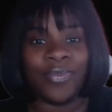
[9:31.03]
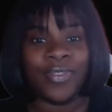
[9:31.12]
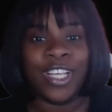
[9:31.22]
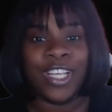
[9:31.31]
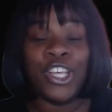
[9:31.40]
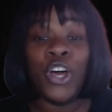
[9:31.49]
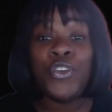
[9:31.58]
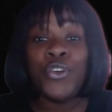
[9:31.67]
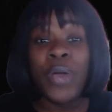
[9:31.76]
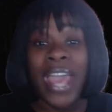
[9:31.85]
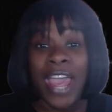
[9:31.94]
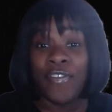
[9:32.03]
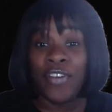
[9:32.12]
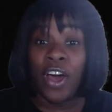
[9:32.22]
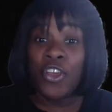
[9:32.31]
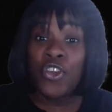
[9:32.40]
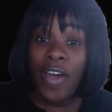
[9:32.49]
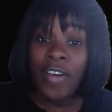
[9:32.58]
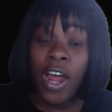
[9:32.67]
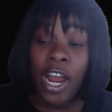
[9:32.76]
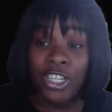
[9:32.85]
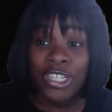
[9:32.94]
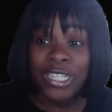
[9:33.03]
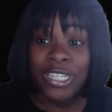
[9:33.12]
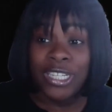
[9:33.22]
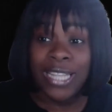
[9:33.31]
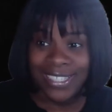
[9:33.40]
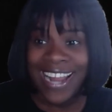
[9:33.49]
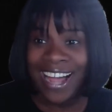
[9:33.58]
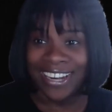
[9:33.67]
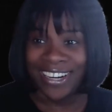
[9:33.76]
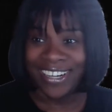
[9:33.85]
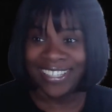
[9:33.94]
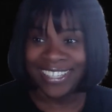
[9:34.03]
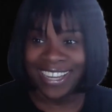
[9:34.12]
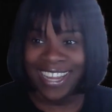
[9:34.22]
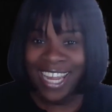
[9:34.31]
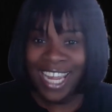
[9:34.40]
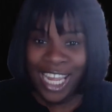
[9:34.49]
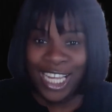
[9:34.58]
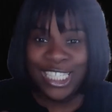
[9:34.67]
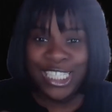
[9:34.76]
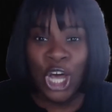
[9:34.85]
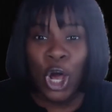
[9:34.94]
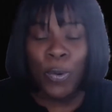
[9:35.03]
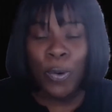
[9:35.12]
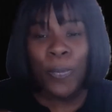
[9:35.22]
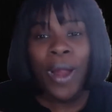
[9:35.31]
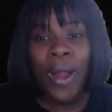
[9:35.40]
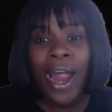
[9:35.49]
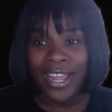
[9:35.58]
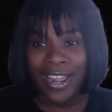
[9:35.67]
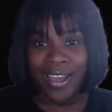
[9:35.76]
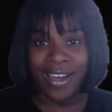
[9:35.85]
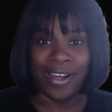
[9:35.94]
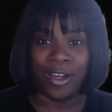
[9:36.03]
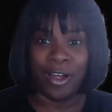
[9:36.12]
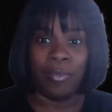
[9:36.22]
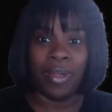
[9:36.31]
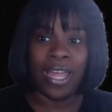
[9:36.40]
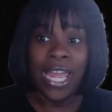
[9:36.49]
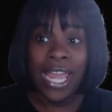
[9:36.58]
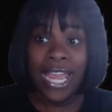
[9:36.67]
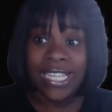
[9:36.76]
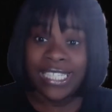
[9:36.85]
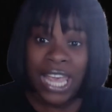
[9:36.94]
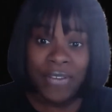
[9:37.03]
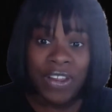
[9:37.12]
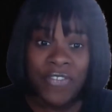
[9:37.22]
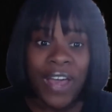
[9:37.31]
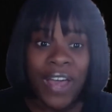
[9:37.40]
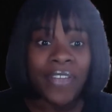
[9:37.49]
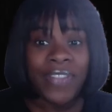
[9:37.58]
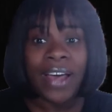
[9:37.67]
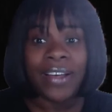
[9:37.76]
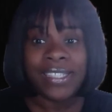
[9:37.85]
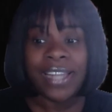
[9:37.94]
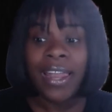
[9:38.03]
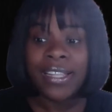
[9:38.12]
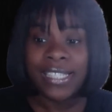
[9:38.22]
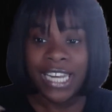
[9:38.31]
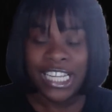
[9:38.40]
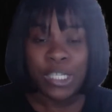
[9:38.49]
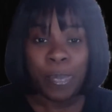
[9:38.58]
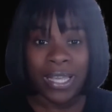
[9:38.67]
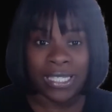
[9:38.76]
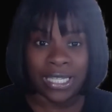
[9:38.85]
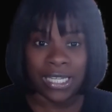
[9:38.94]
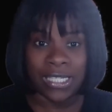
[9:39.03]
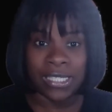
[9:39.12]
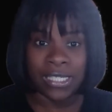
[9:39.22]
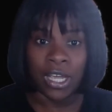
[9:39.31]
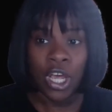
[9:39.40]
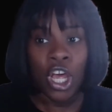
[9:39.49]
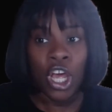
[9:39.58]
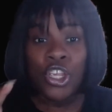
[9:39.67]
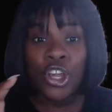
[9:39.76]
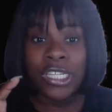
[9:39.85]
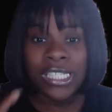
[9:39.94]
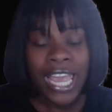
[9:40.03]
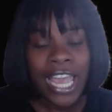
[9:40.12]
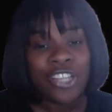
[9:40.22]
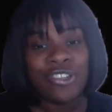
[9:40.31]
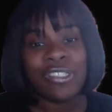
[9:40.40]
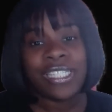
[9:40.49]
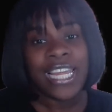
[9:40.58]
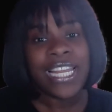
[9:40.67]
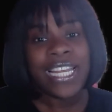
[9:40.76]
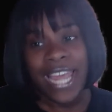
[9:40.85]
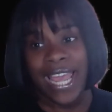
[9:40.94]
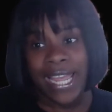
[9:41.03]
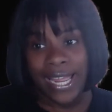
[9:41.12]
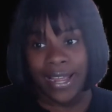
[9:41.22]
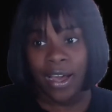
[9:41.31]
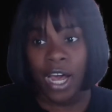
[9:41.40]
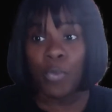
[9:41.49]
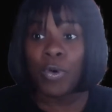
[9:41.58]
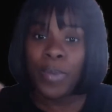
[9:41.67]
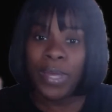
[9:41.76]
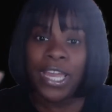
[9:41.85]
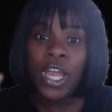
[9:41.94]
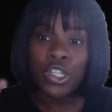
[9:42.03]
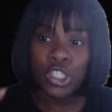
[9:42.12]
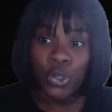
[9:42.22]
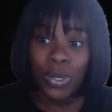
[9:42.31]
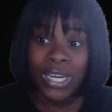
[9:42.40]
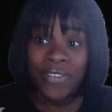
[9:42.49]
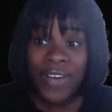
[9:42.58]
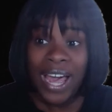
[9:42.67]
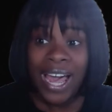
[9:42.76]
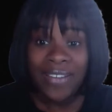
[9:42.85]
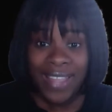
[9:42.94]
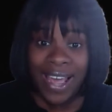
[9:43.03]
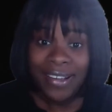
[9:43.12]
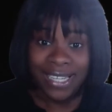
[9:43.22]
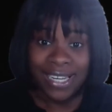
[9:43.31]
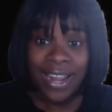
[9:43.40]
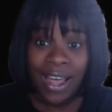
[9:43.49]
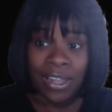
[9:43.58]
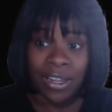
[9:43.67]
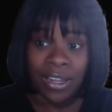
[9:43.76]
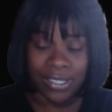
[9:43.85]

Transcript: So if you have $100,000 in sole proprietor income and $75,000 in expenses, your Schedule C net income would be $25,000.